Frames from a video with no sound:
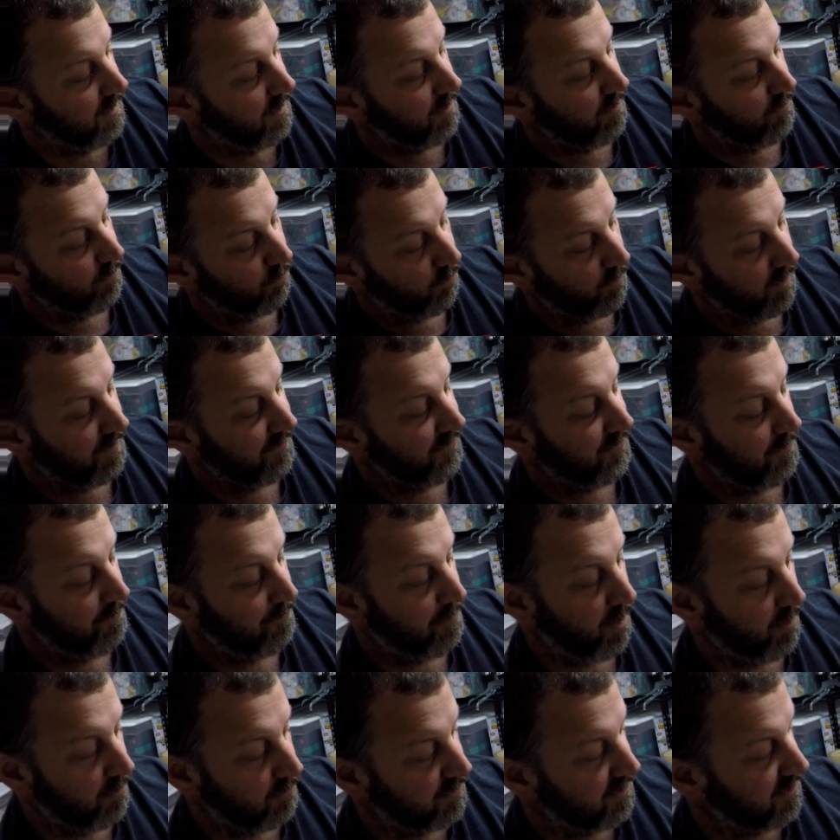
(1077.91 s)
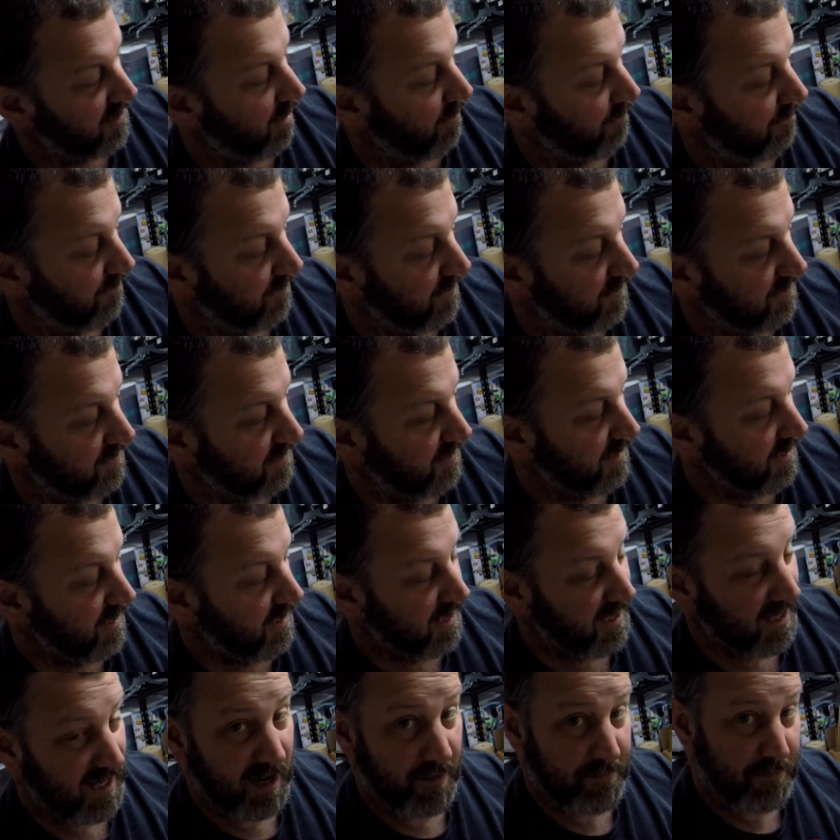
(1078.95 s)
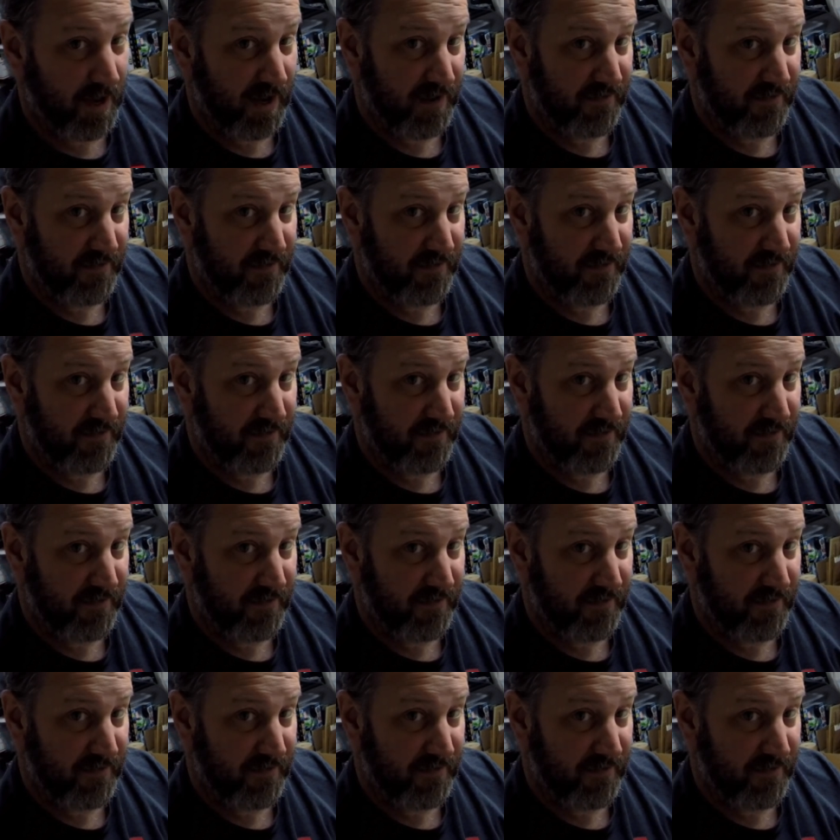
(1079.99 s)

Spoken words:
with the post office. And I paid